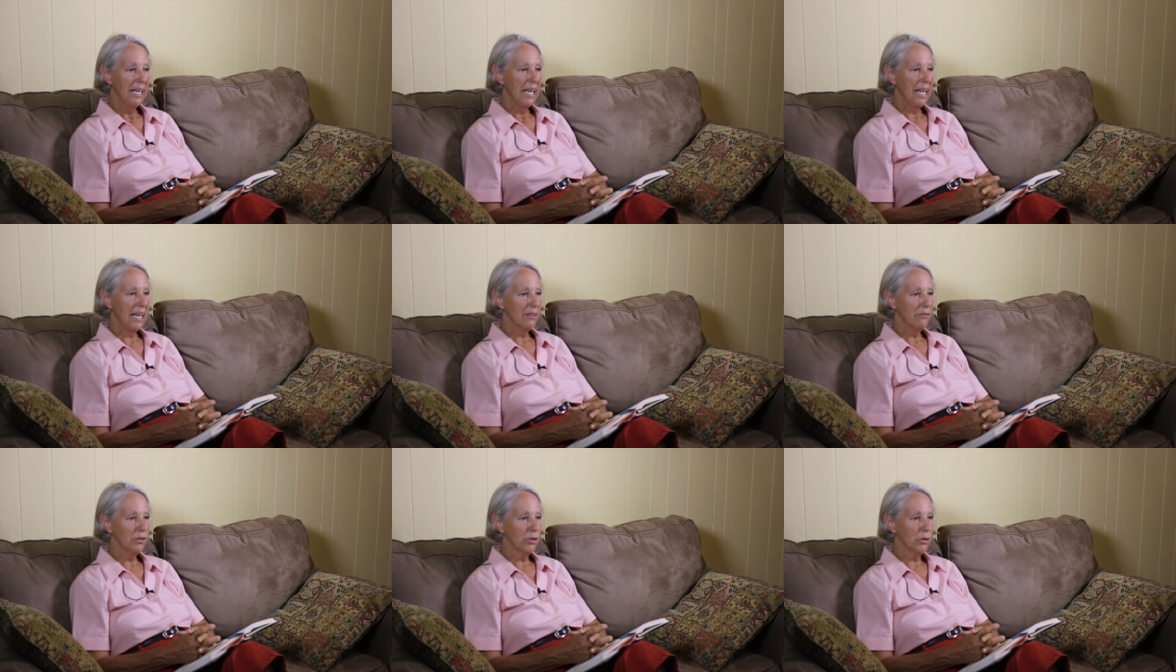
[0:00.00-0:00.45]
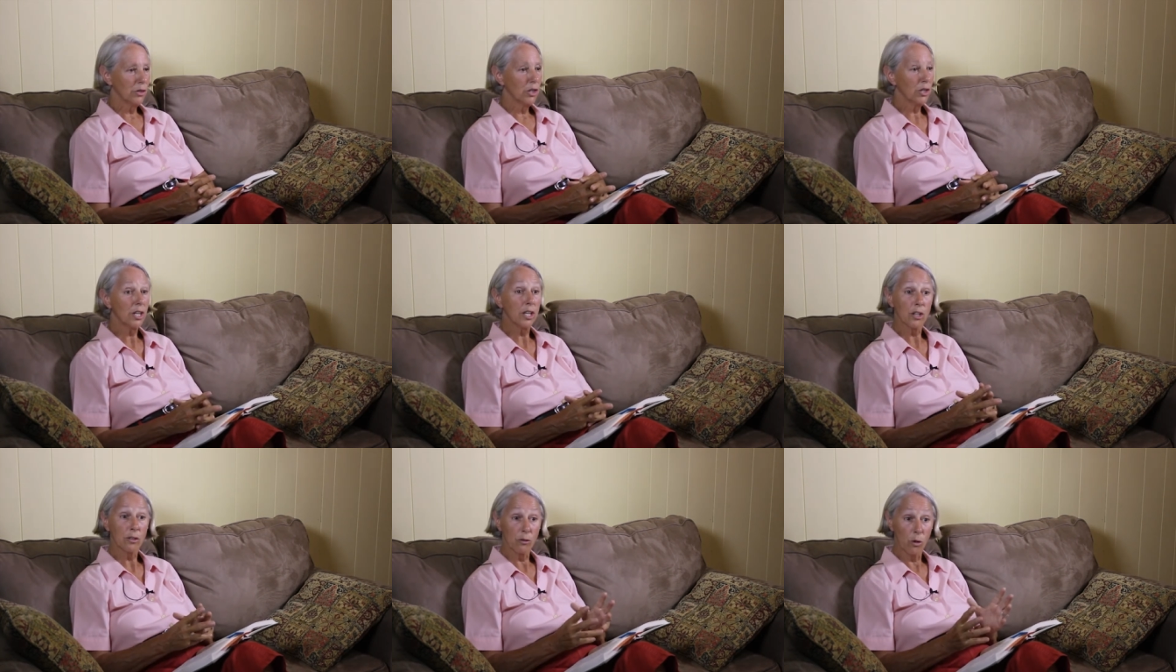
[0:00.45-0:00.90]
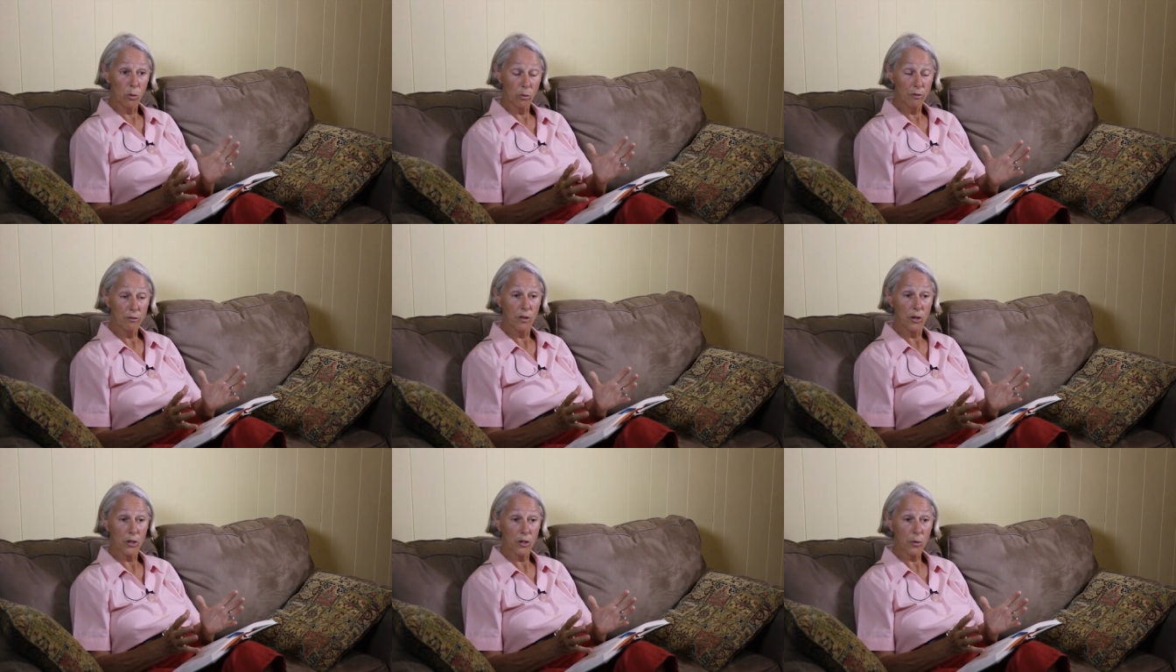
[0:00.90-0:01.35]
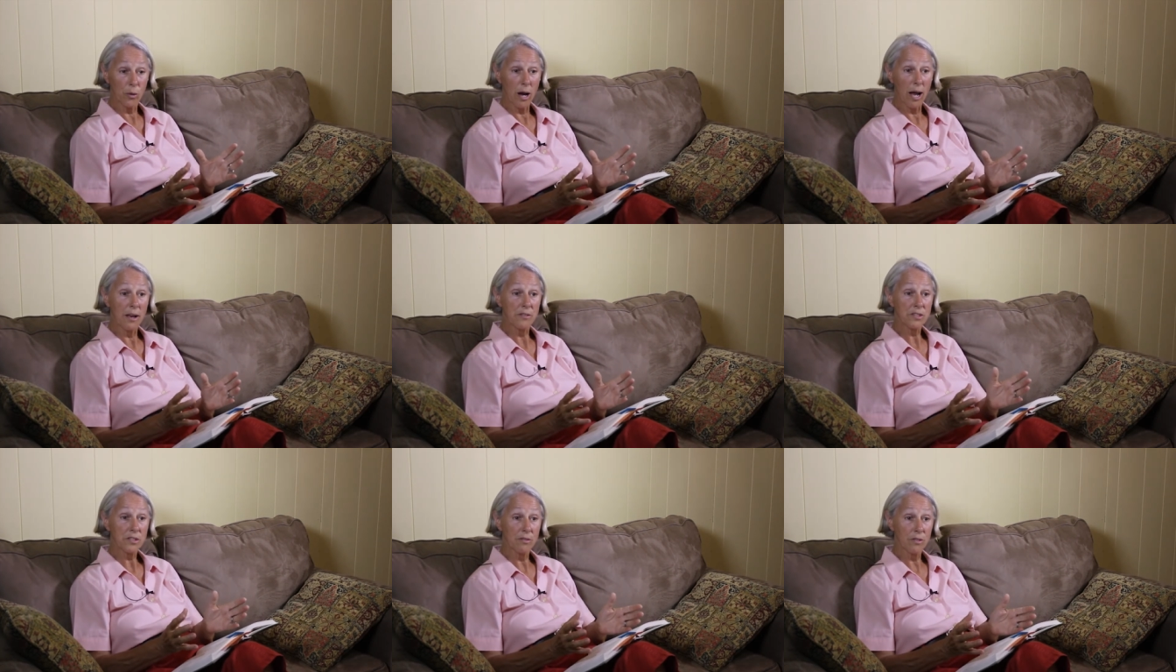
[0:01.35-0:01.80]
And if you look at old
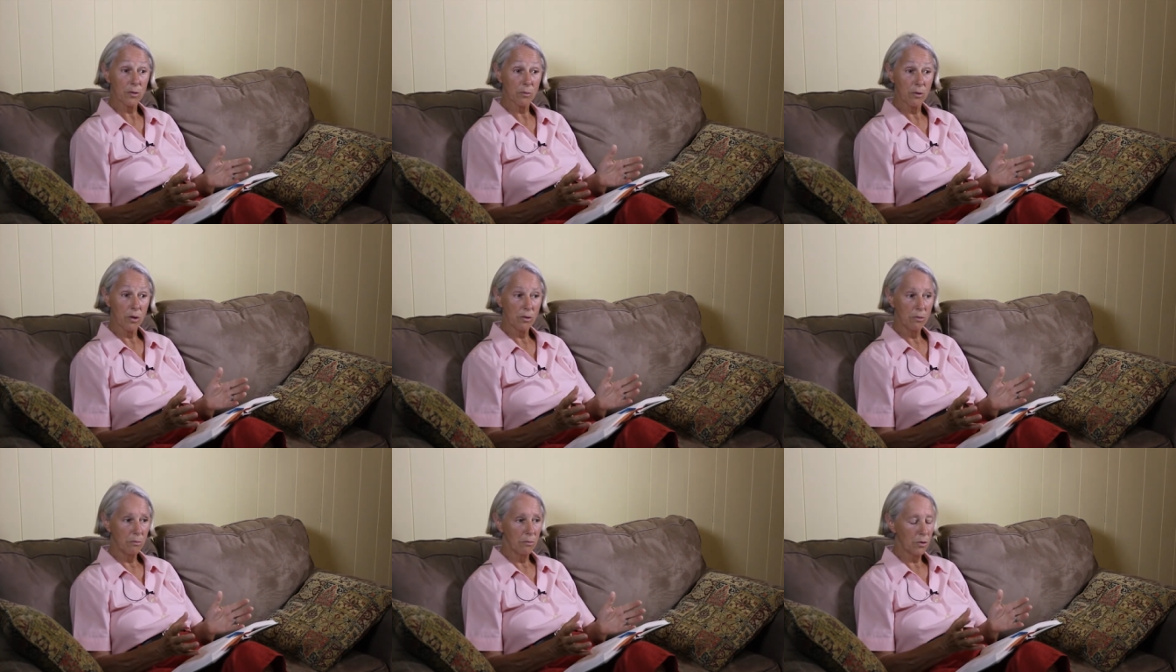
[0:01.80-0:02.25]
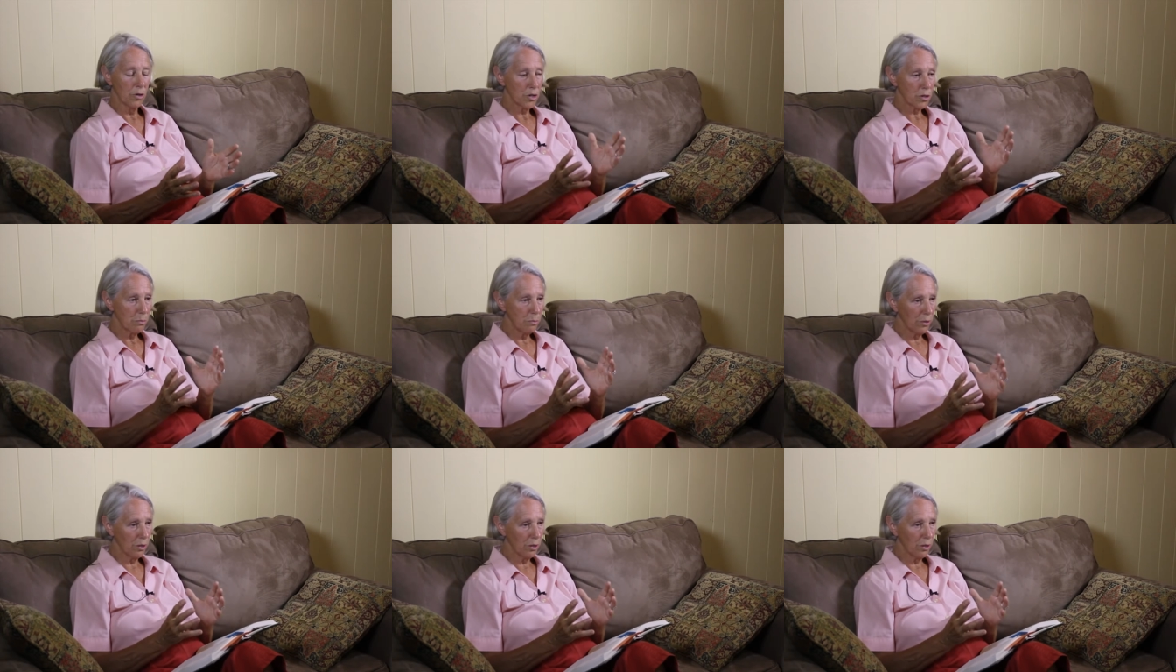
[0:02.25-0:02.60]
photographs of the Roudenbush